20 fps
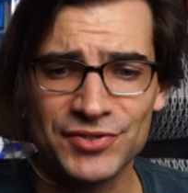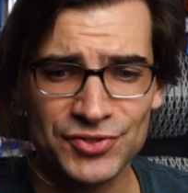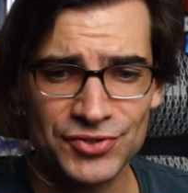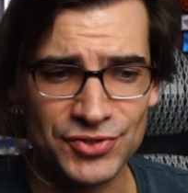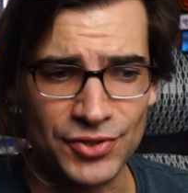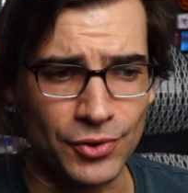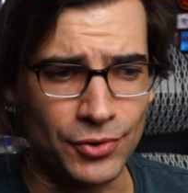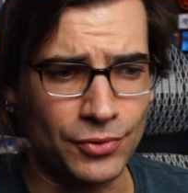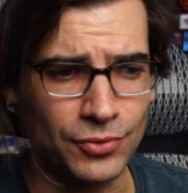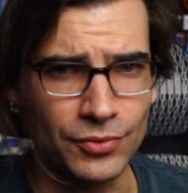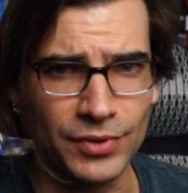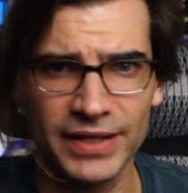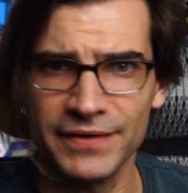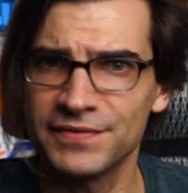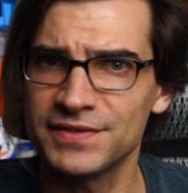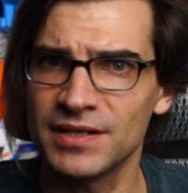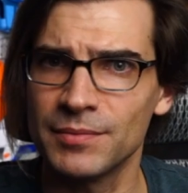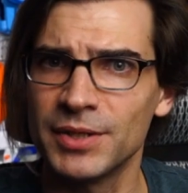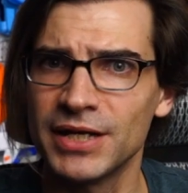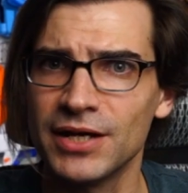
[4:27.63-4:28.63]
so if
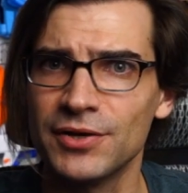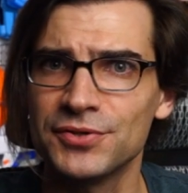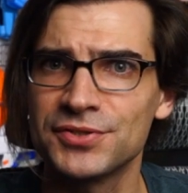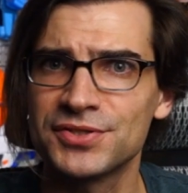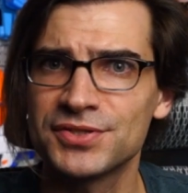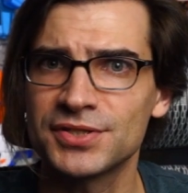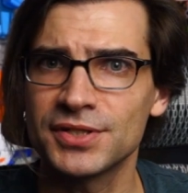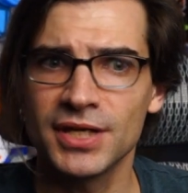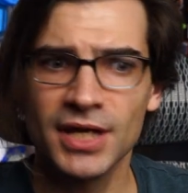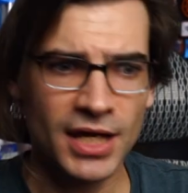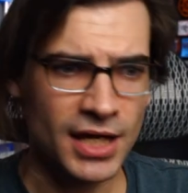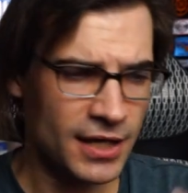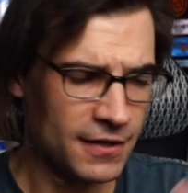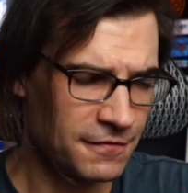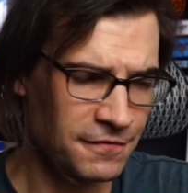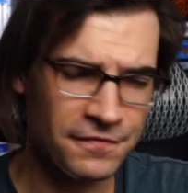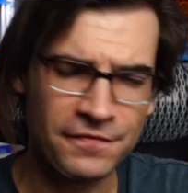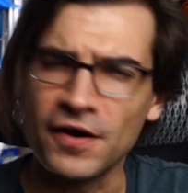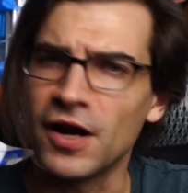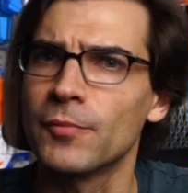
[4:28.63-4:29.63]
someone else
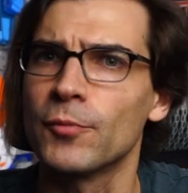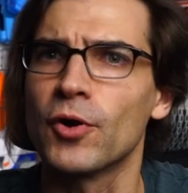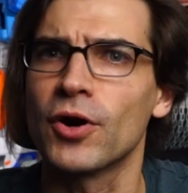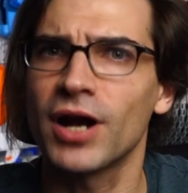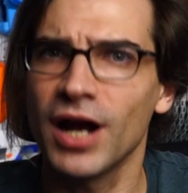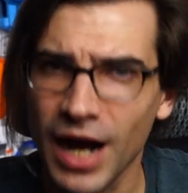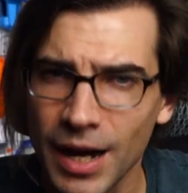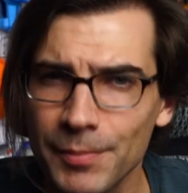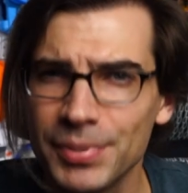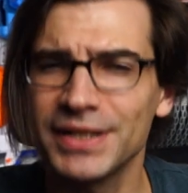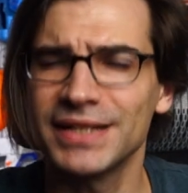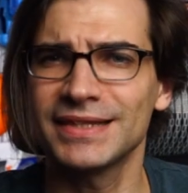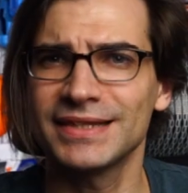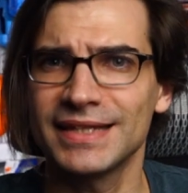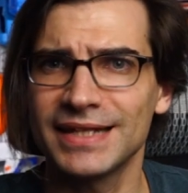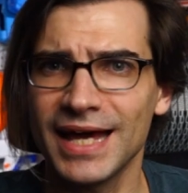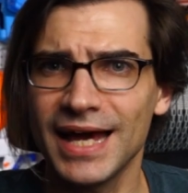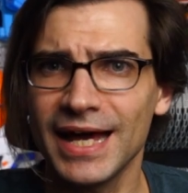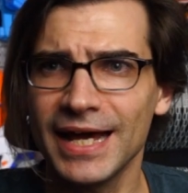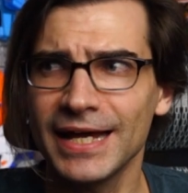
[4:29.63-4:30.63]
far more competent
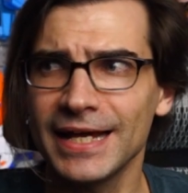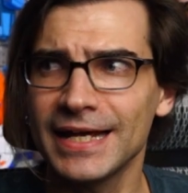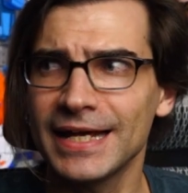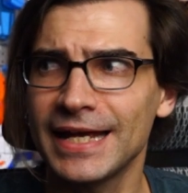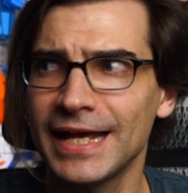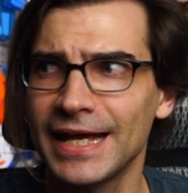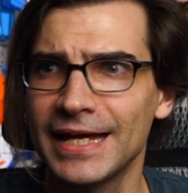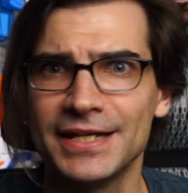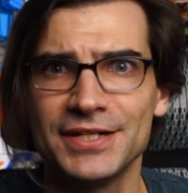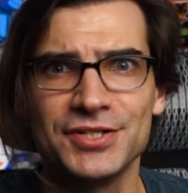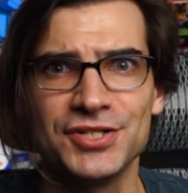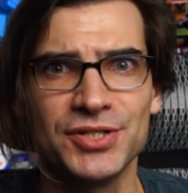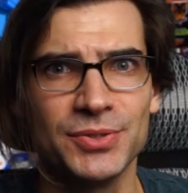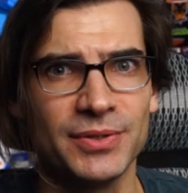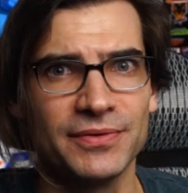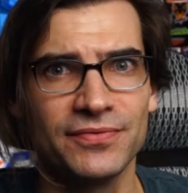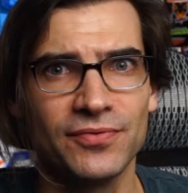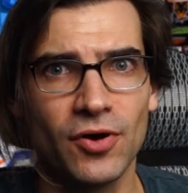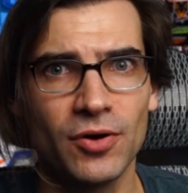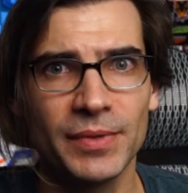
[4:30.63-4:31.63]
than I can do
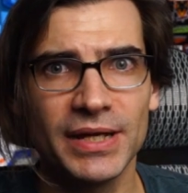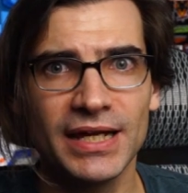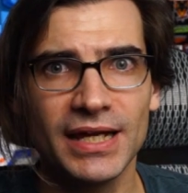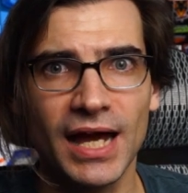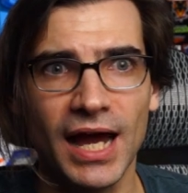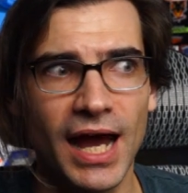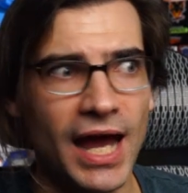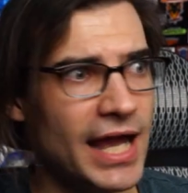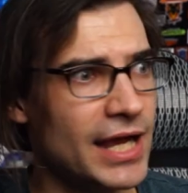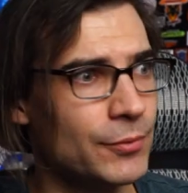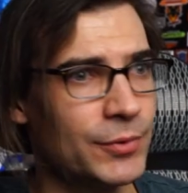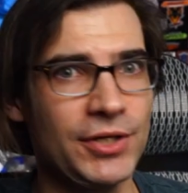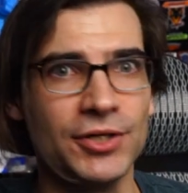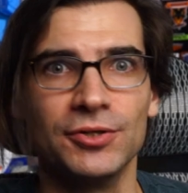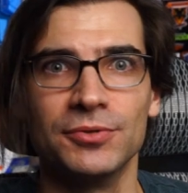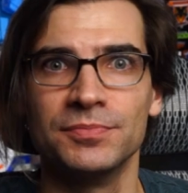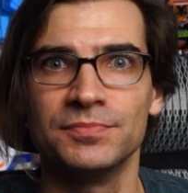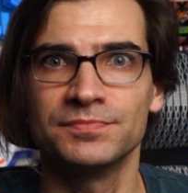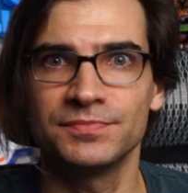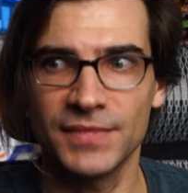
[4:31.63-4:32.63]
it for me,
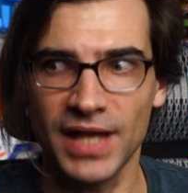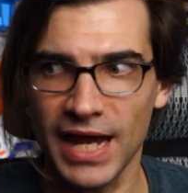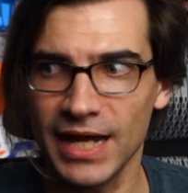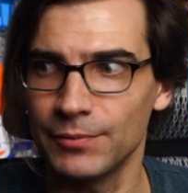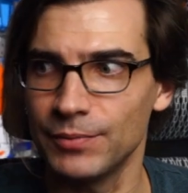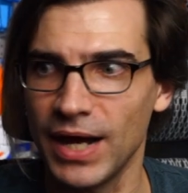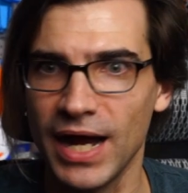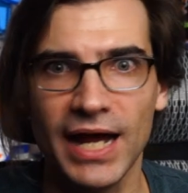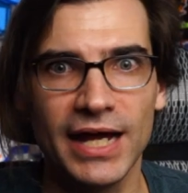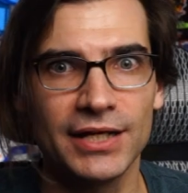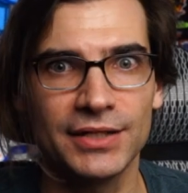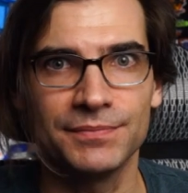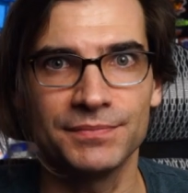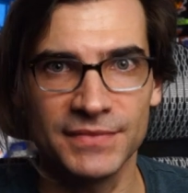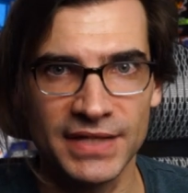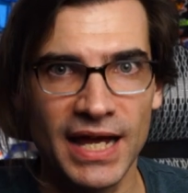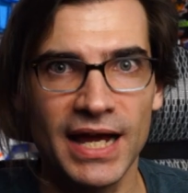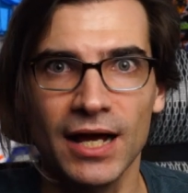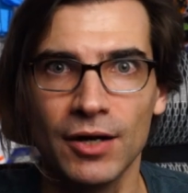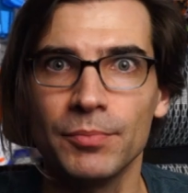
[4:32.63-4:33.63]
I'll
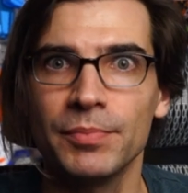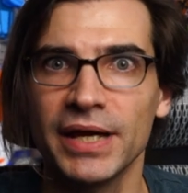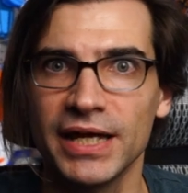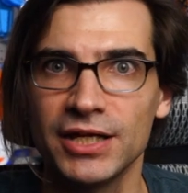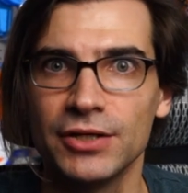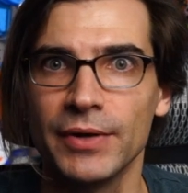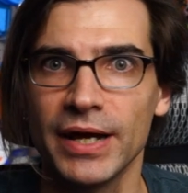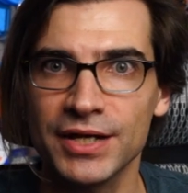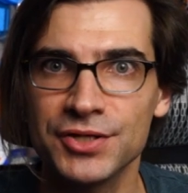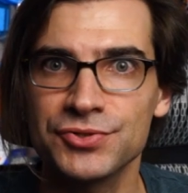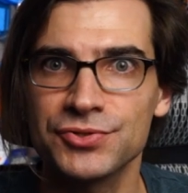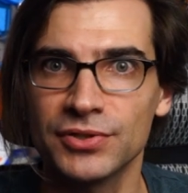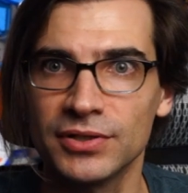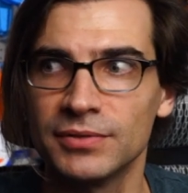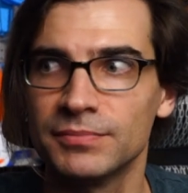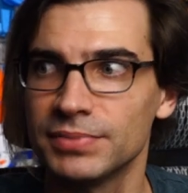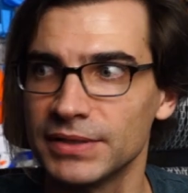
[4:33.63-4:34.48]
pay you extra.